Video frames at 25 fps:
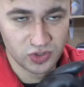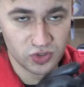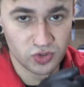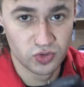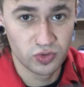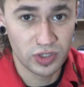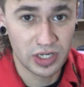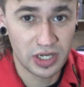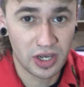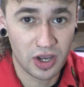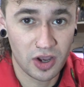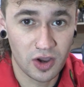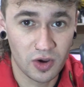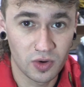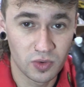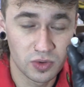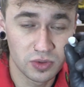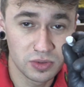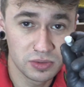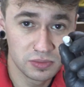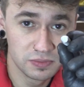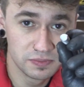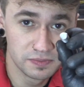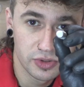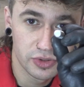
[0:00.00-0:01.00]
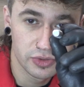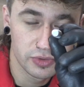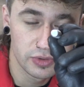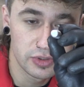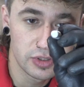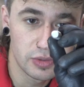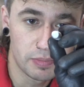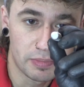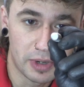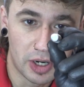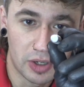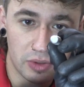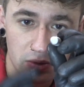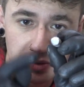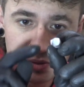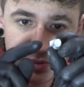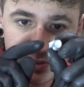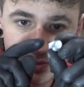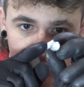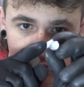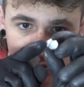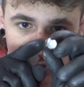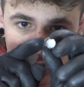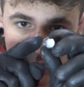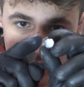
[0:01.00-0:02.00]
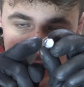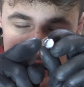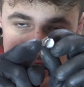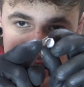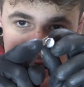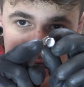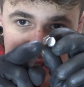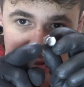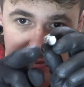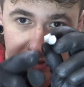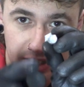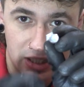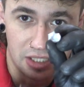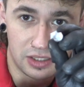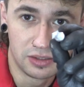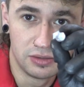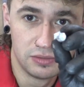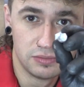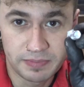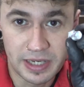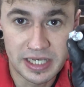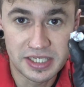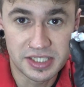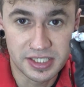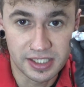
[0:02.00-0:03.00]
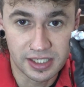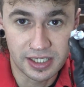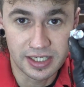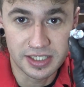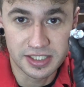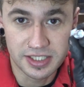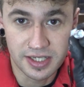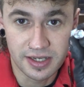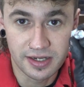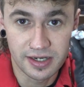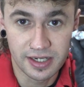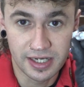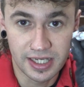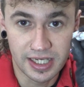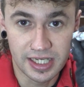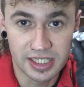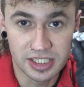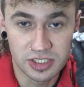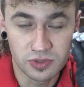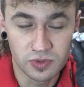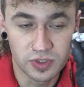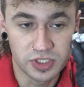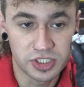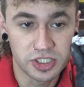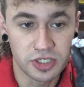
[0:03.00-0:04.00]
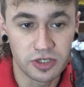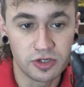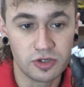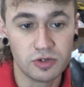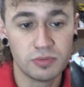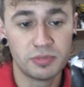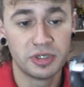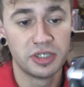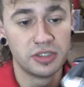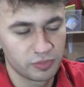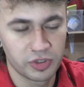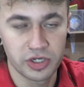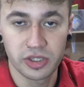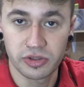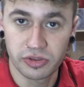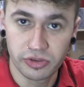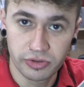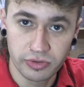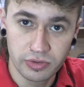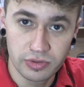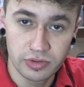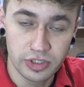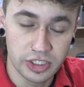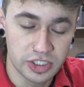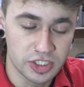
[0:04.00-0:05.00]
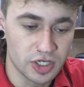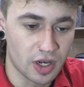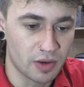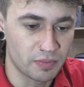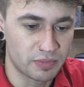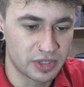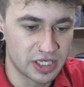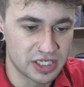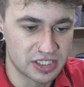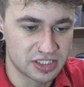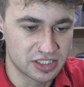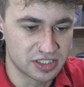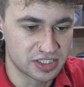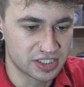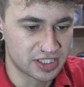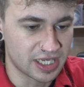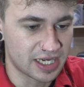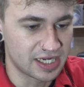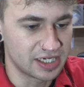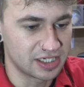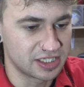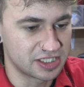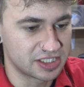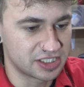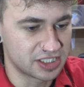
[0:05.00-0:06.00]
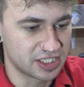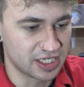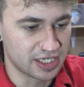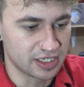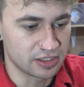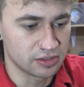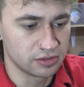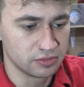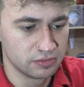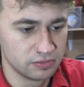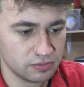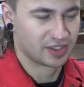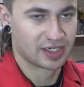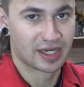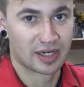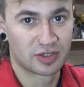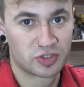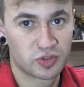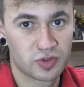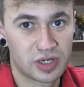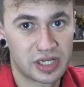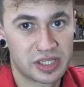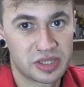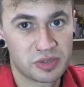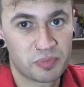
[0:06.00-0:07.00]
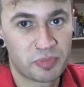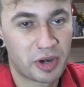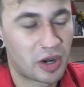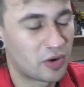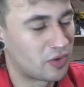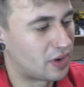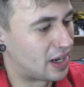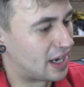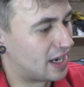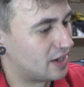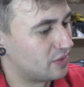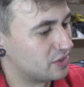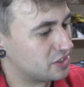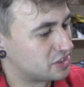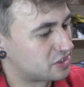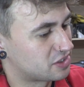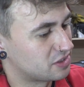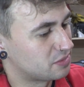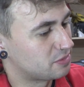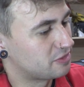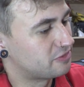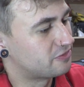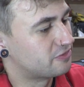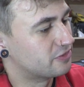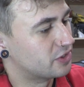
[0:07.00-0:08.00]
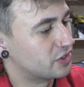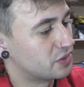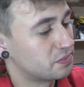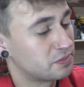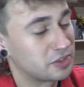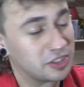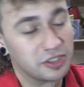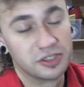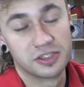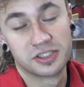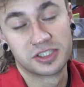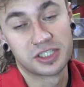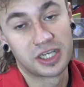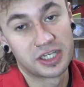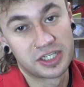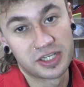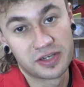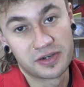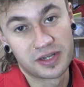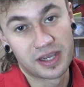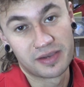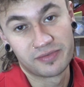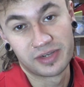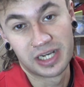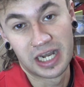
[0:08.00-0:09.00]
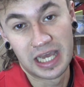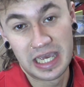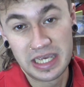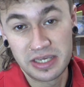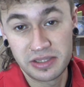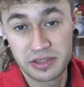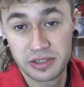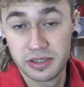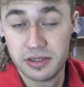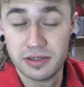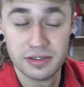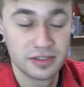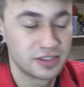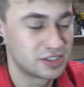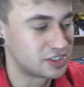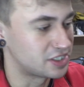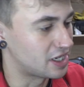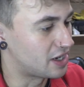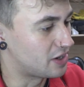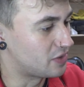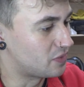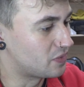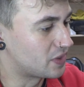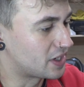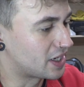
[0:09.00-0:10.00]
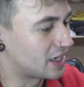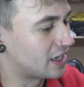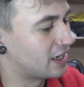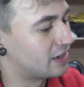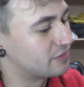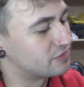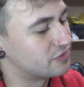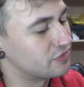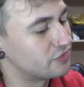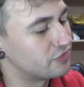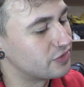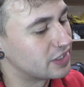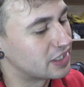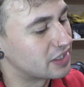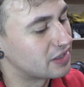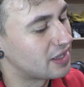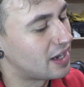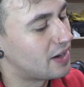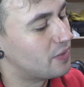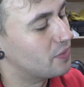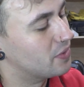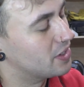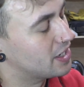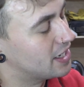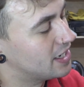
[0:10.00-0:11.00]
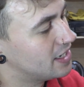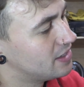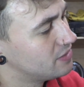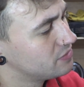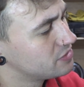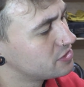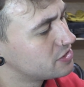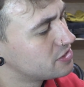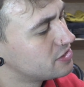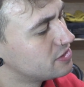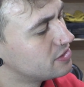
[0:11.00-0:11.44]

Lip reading: drill a hole through the bolt all the way down the middle, basically turning it into a tube, put it through the top piece of stainless steel. Now drilling the bolt out is going to be fun because I don't have a lathe, so we're going to have to figure that one out.